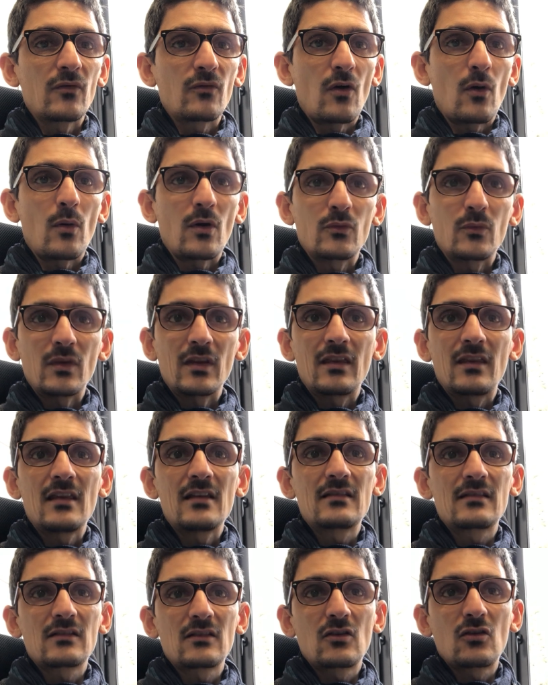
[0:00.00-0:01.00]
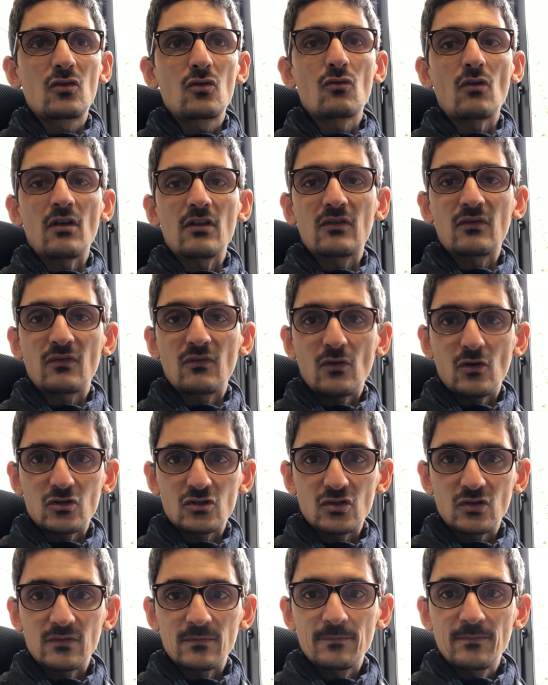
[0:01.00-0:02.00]
forward with this current
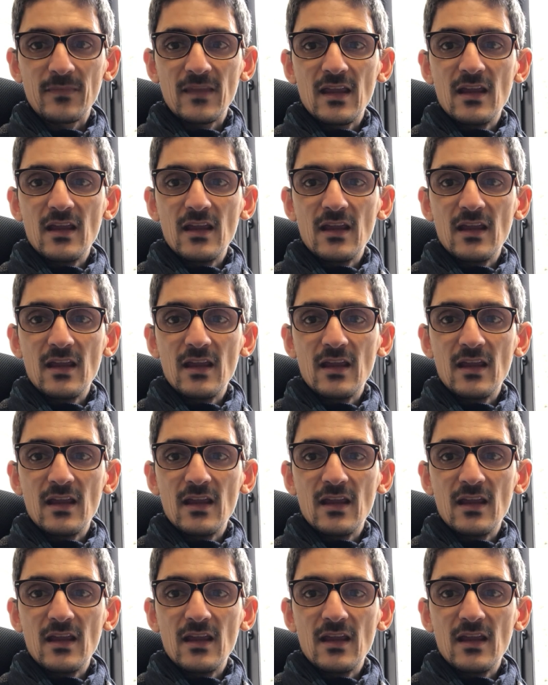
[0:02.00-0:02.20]
version.